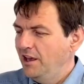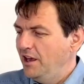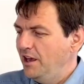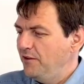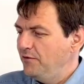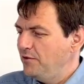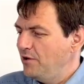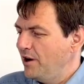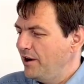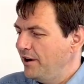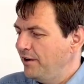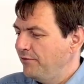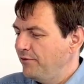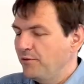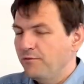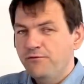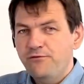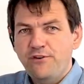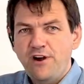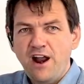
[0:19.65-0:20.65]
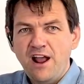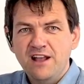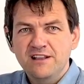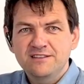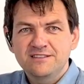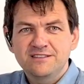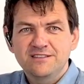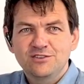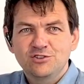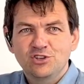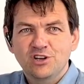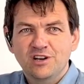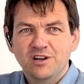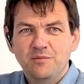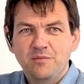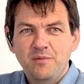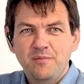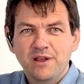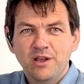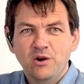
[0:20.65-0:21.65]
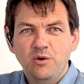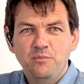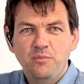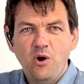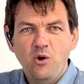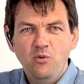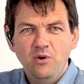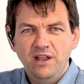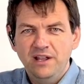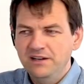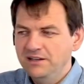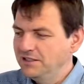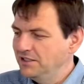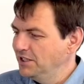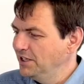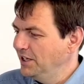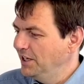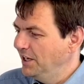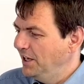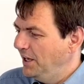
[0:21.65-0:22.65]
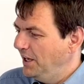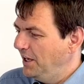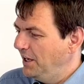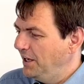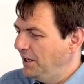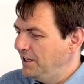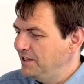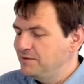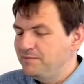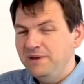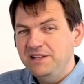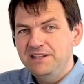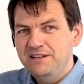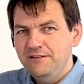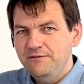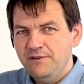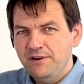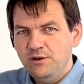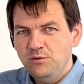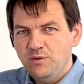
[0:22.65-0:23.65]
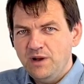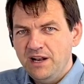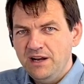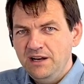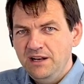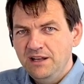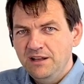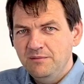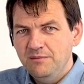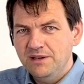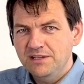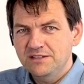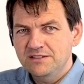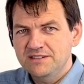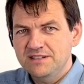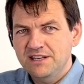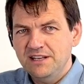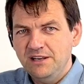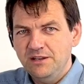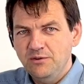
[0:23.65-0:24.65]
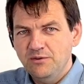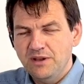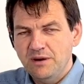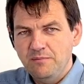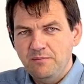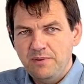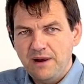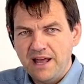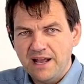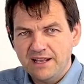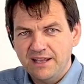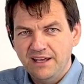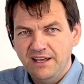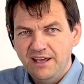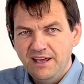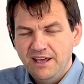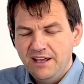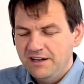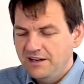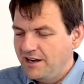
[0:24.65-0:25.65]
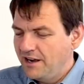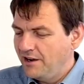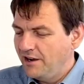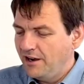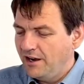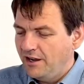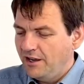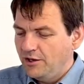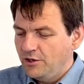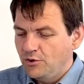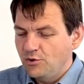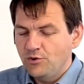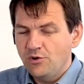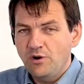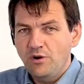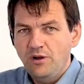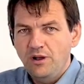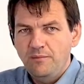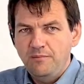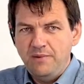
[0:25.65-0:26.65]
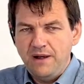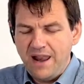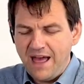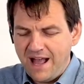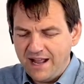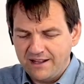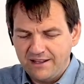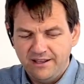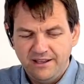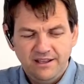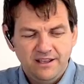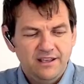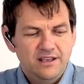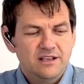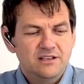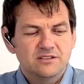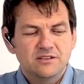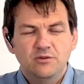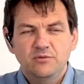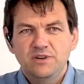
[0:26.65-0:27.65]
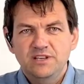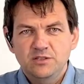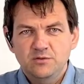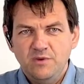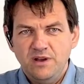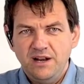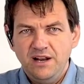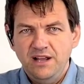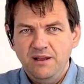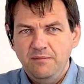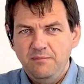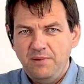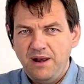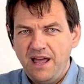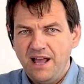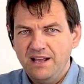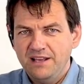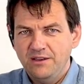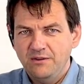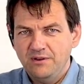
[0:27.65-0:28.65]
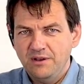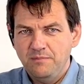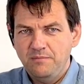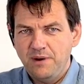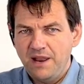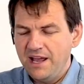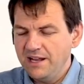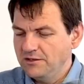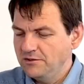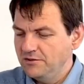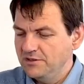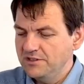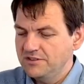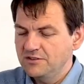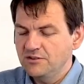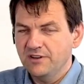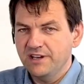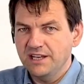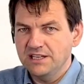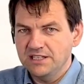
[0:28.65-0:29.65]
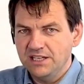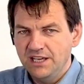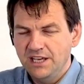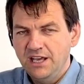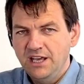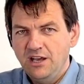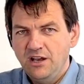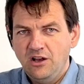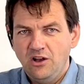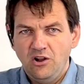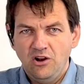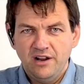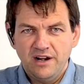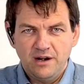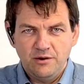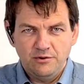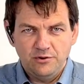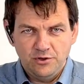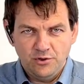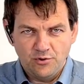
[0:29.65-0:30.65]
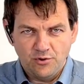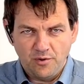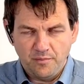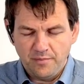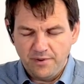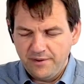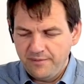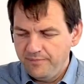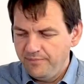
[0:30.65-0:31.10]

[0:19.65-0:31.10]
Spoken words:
If you are from France, Czech Republic, or Poland, it's a bit different one, but still you can plug their Euro plug. So this one plug you can plug to this socket all around Europe.